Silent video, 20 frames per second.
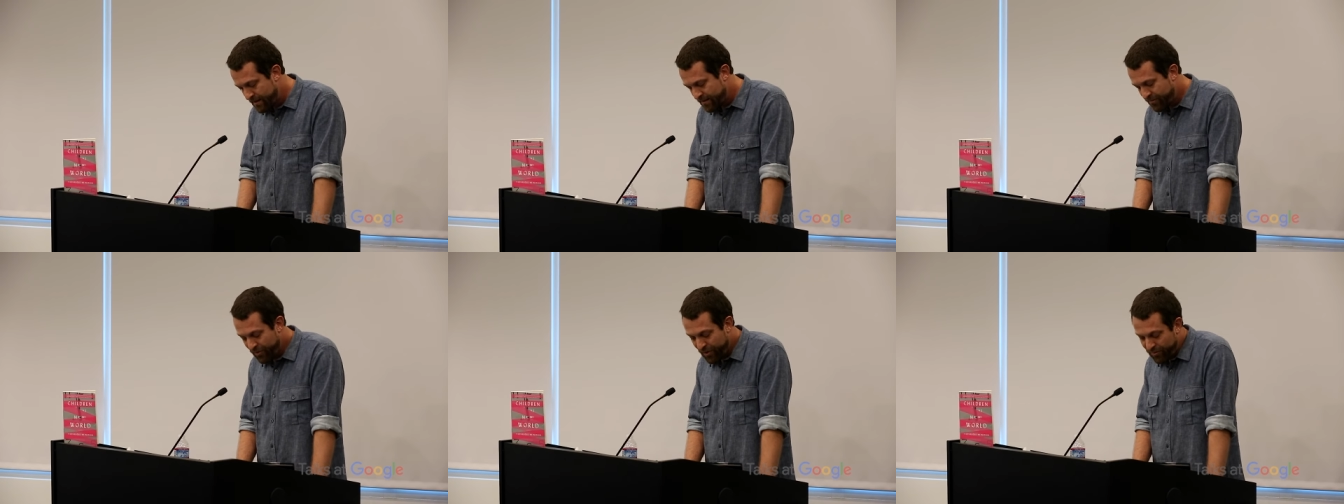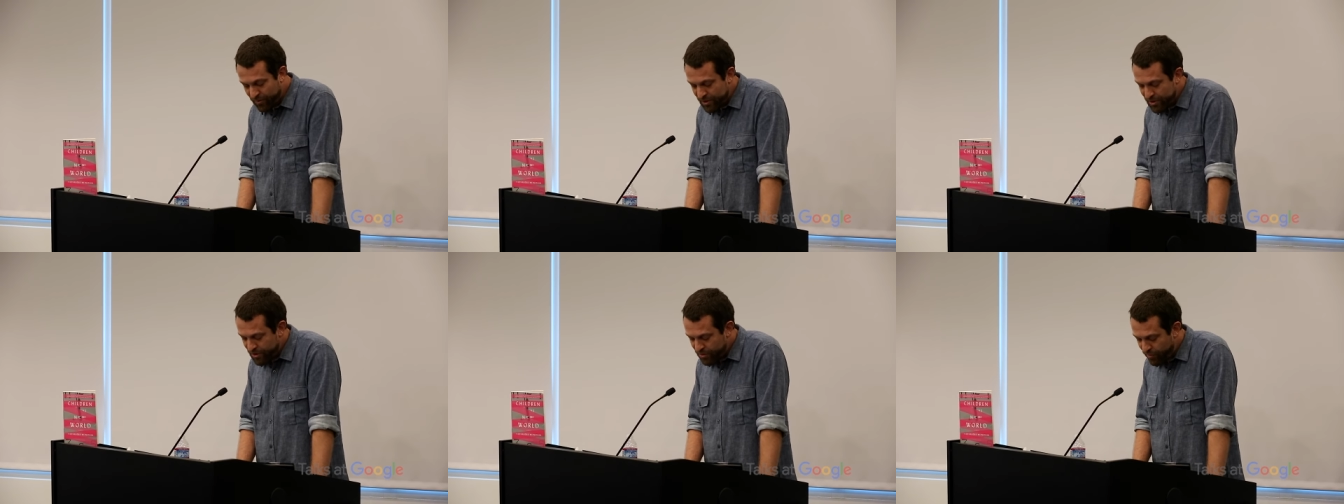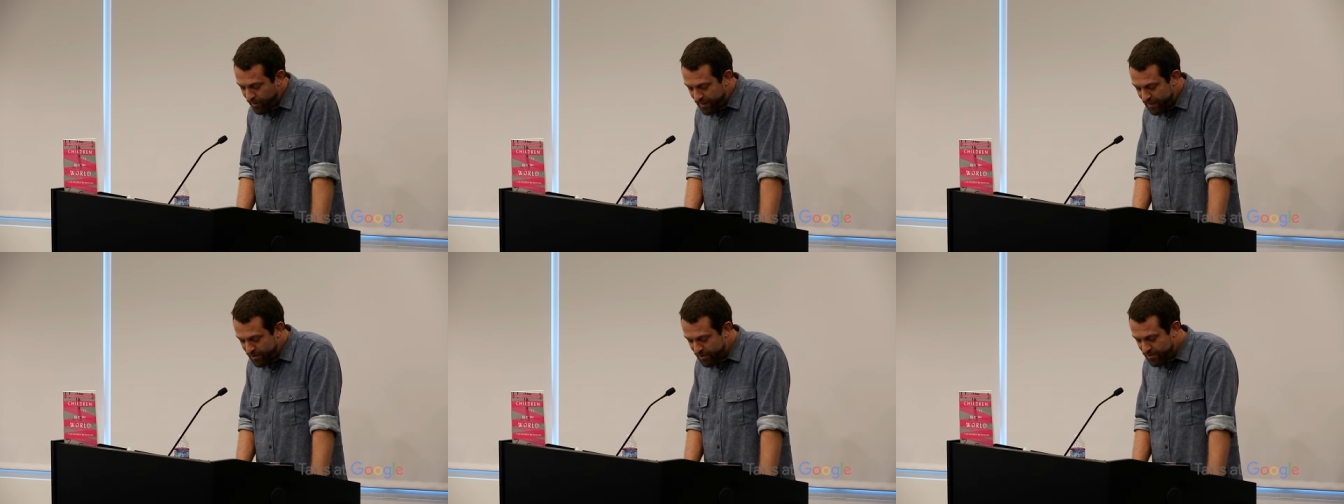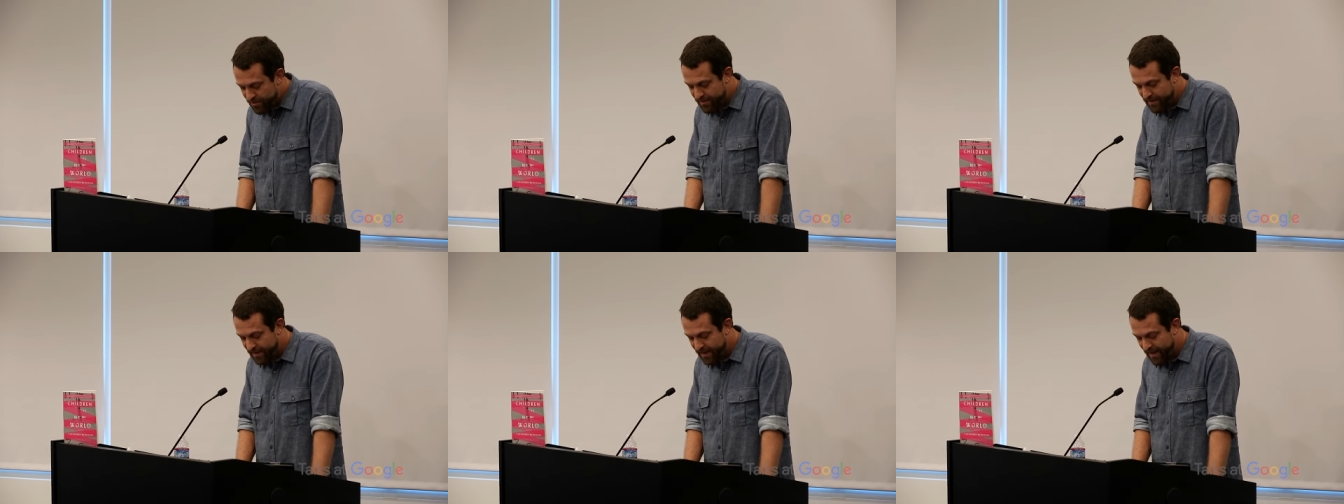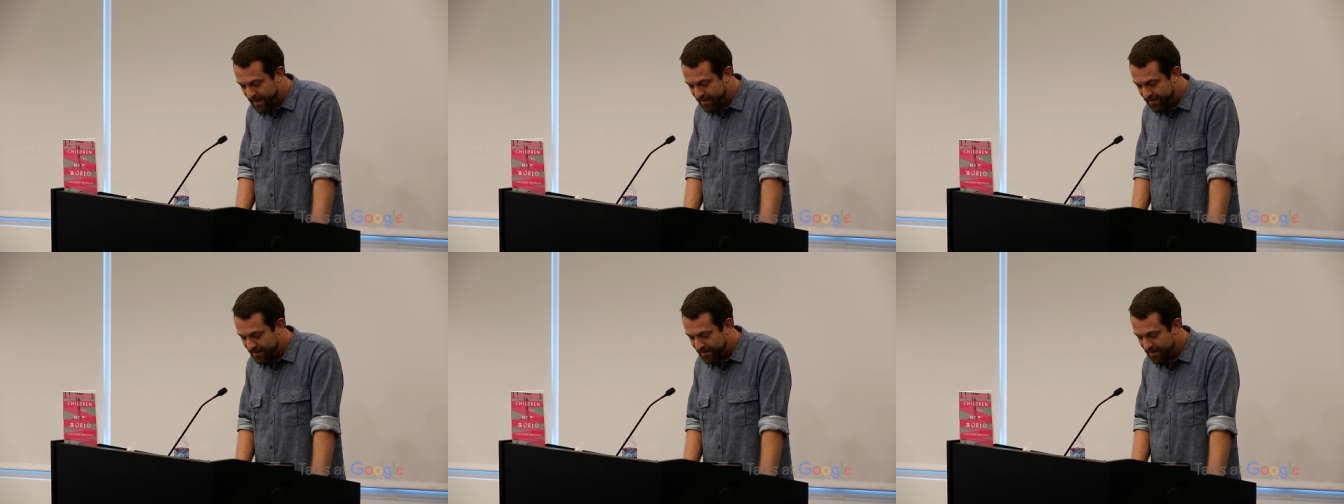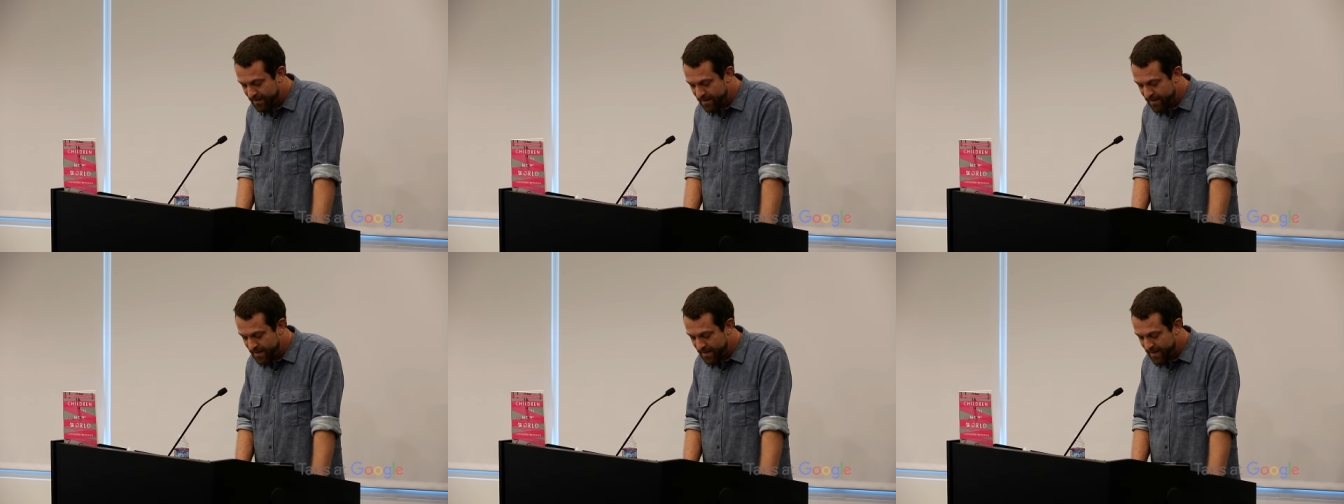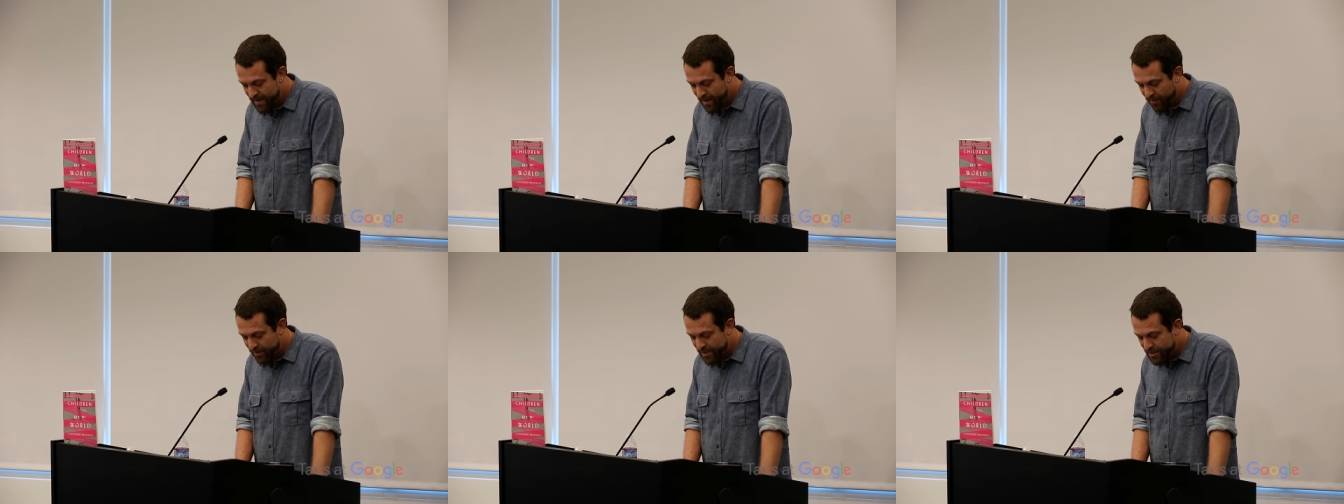We were strangers again,
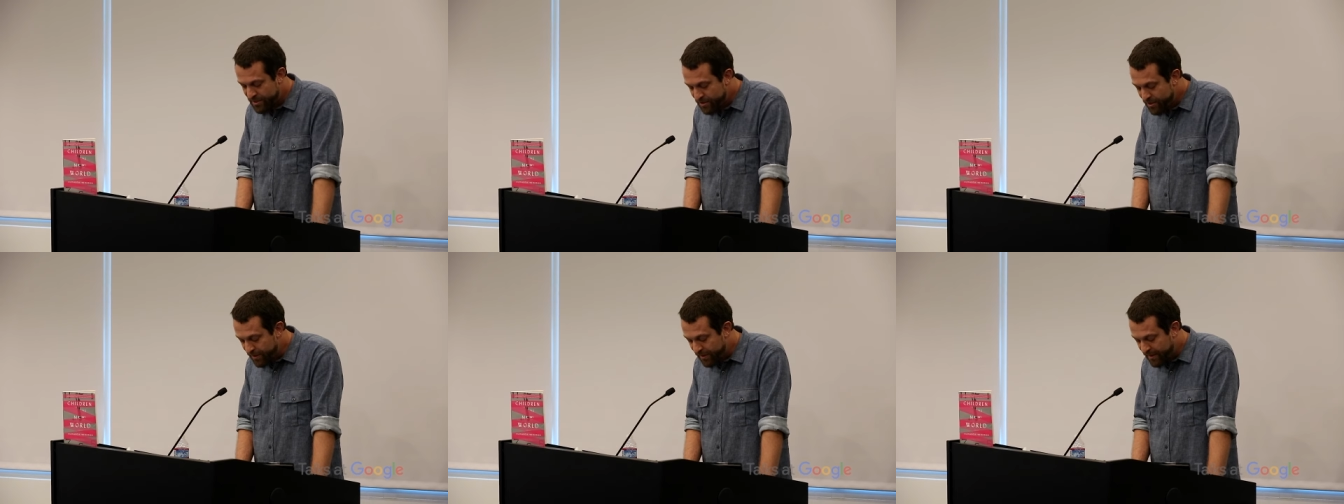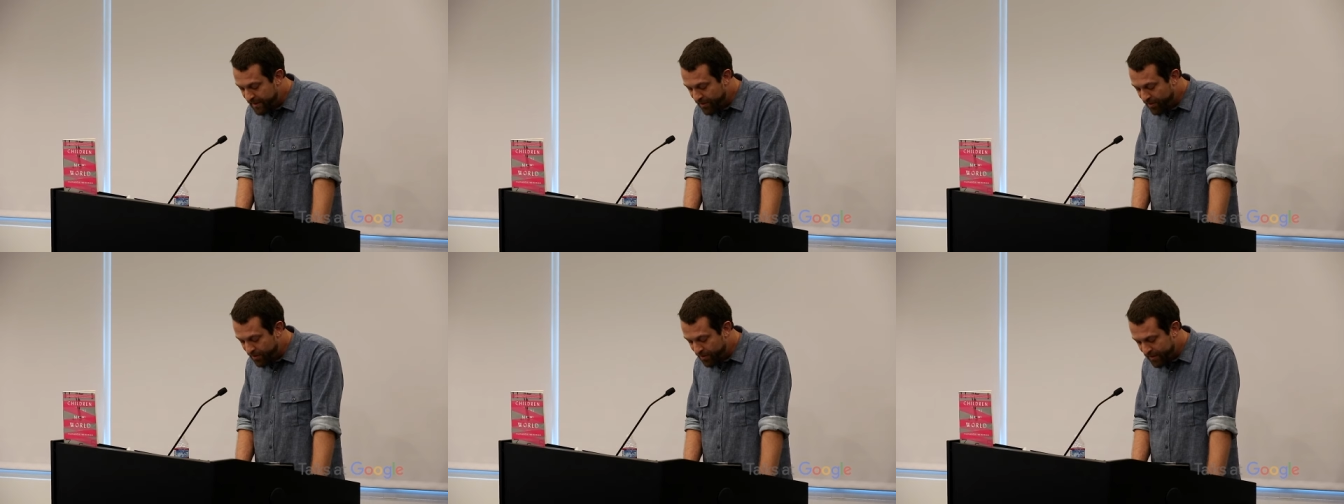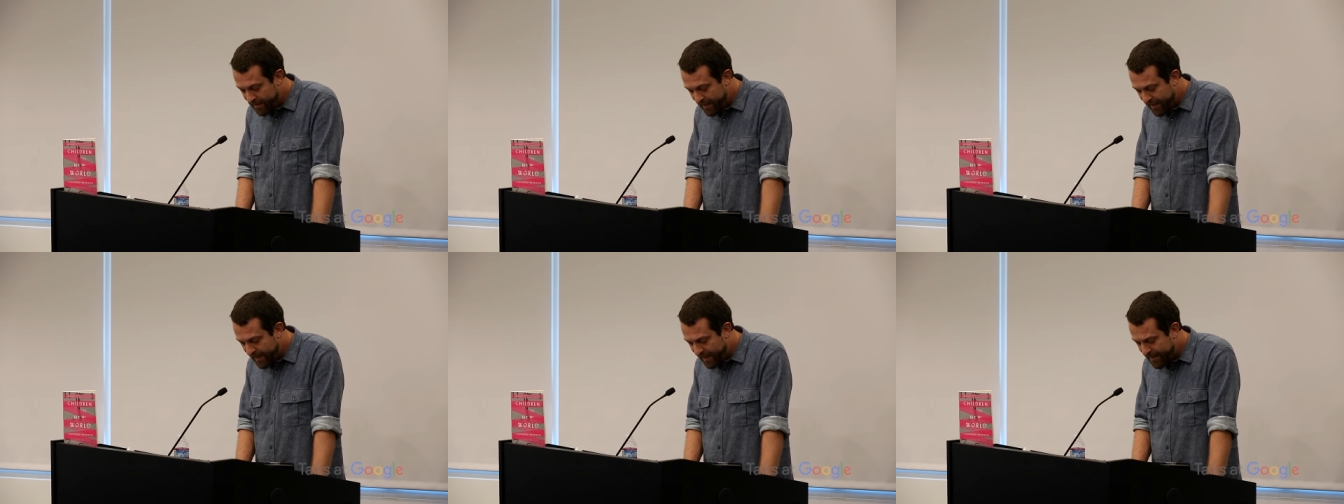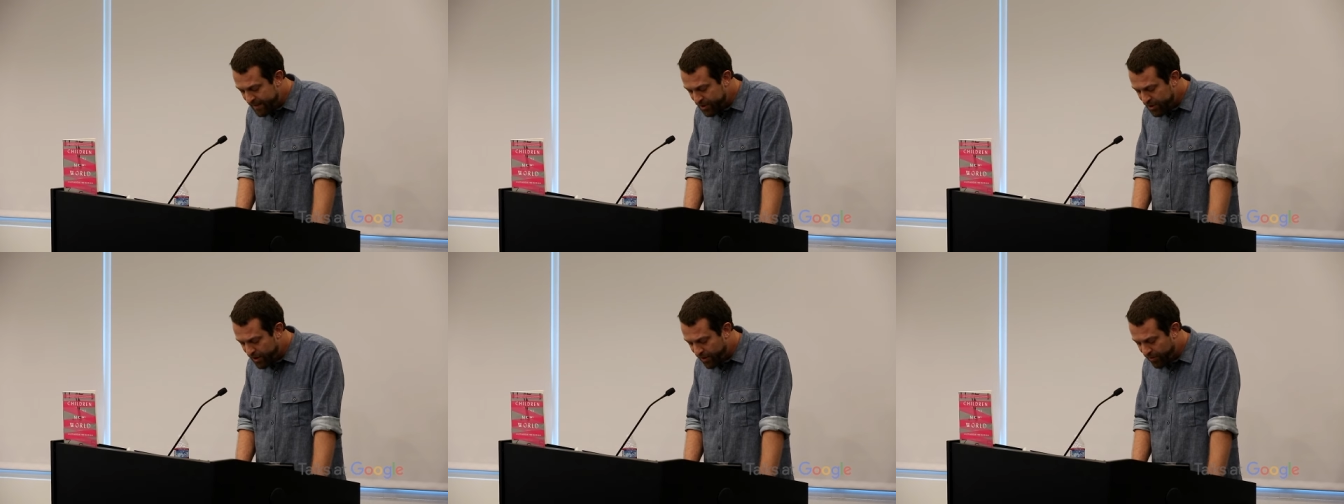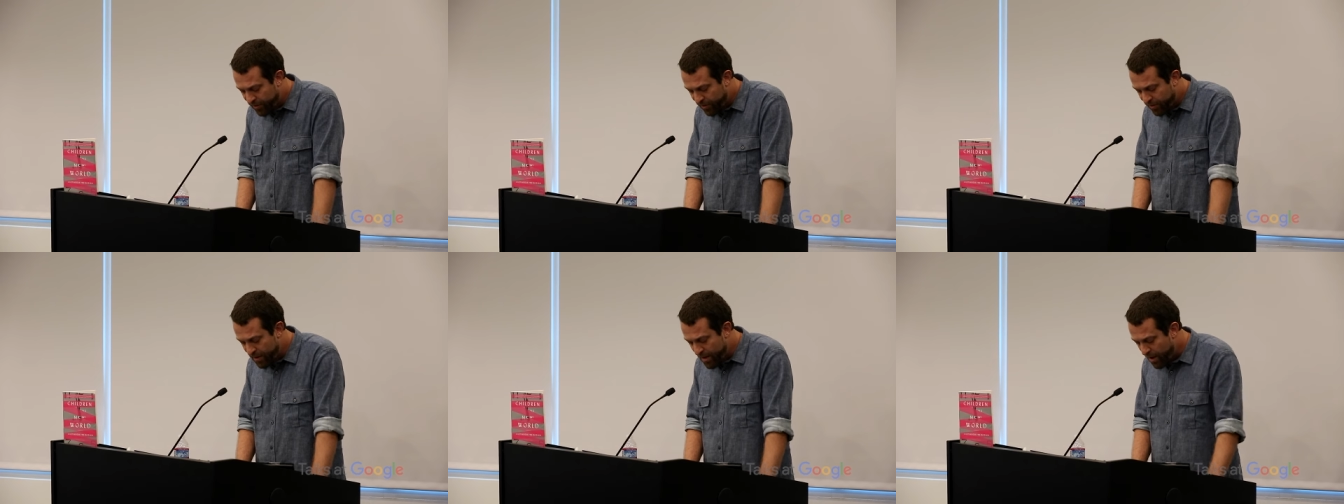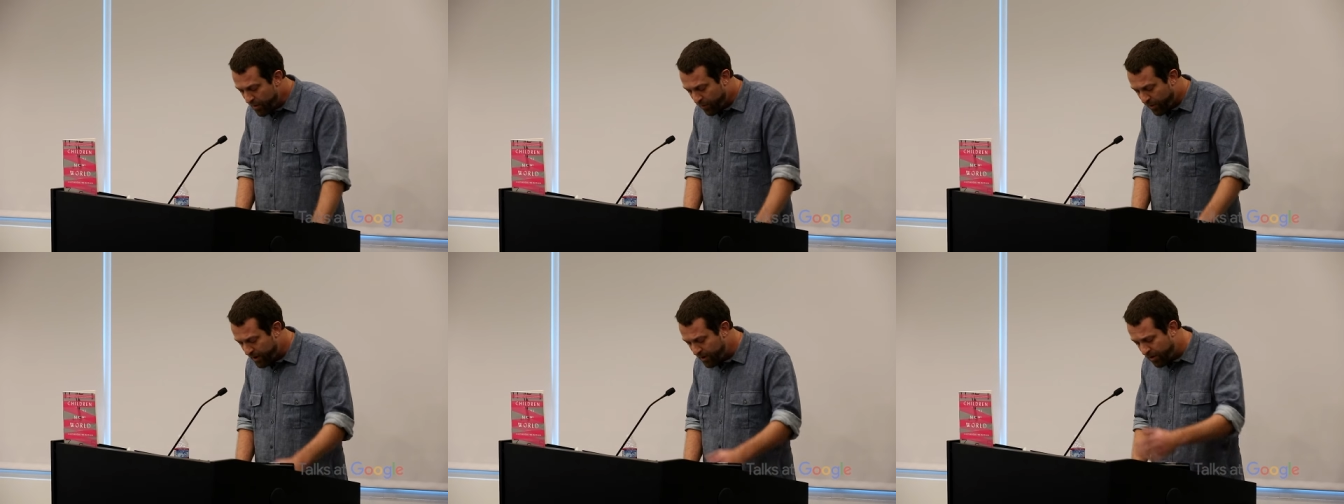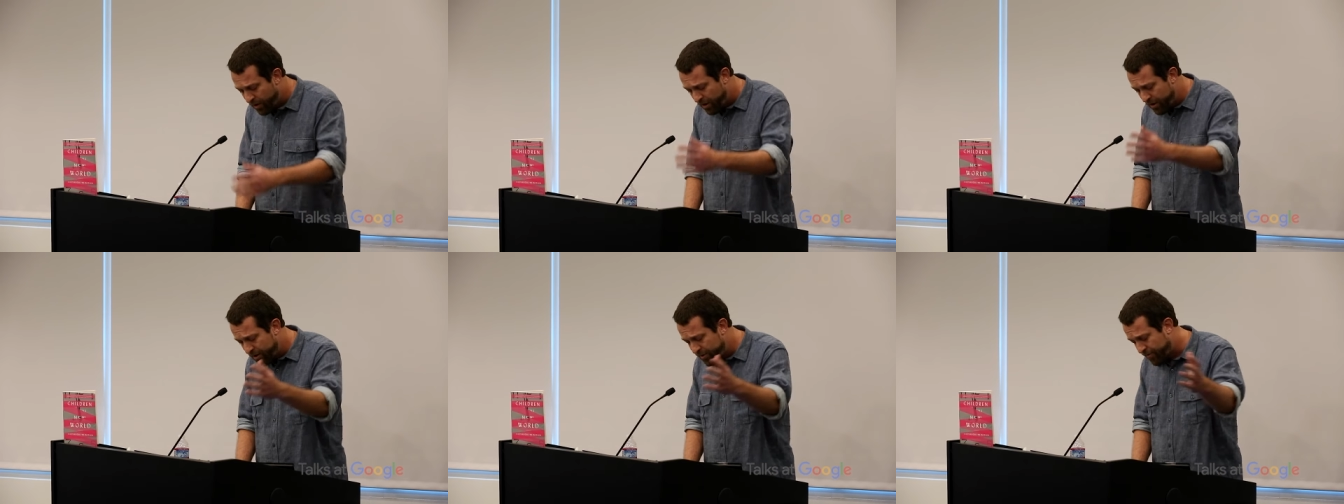and we stood there looking at each other while
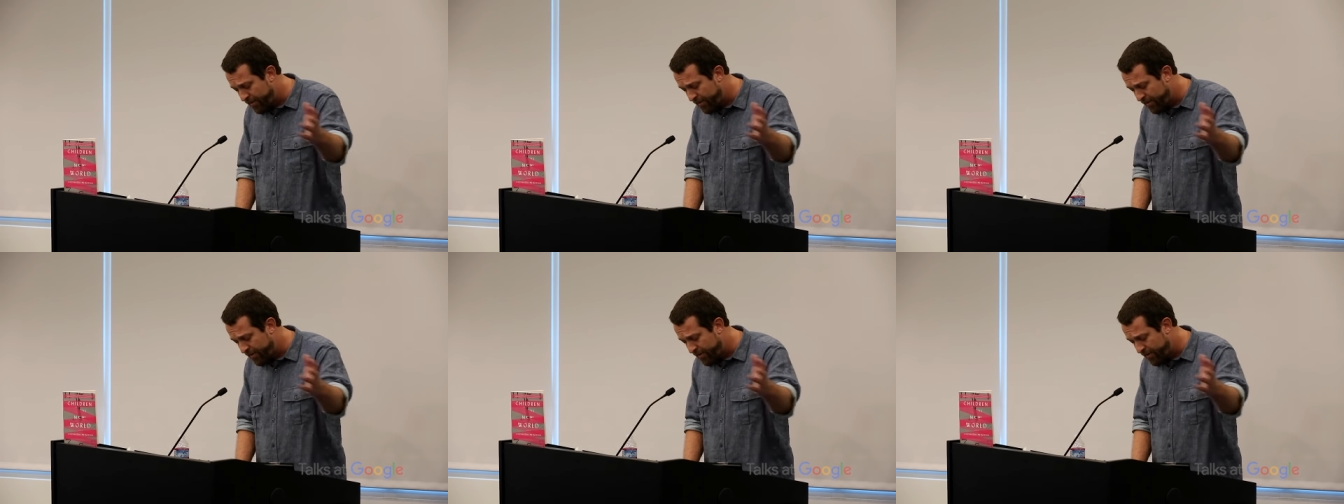all